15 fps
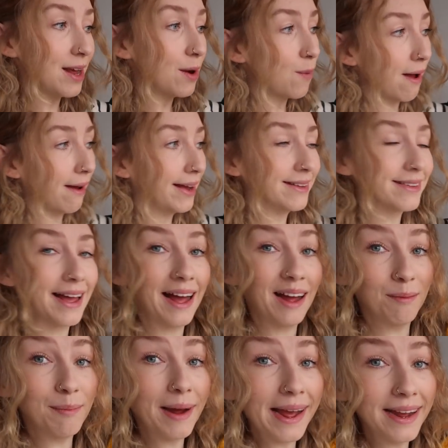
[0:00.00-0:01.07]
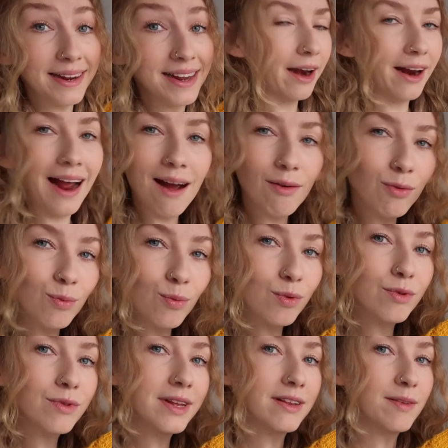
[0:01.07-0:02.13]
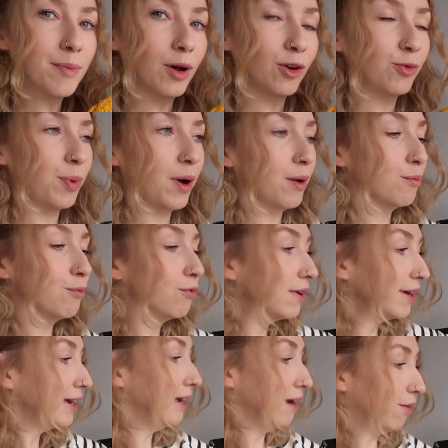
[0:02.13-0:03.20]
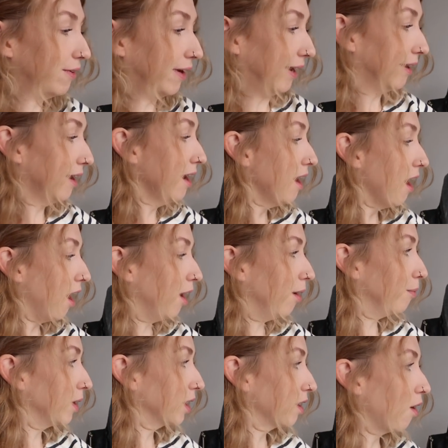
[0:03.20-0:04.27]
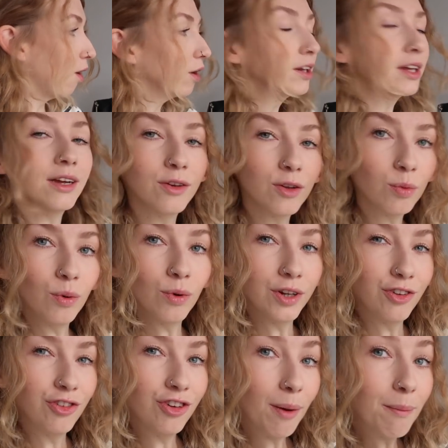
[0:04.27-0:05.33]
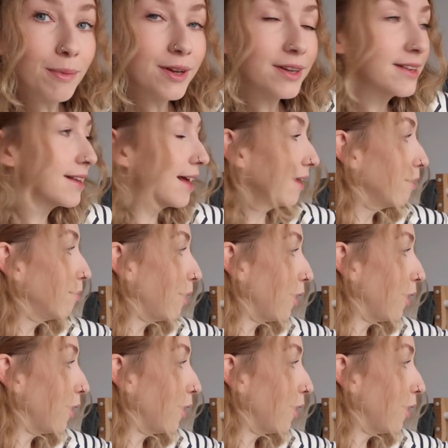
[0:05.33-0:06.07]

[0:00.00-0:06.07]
knitwear is handmade, and I haven't worn this much, but I'm really loving cardigans worn as jumpers at the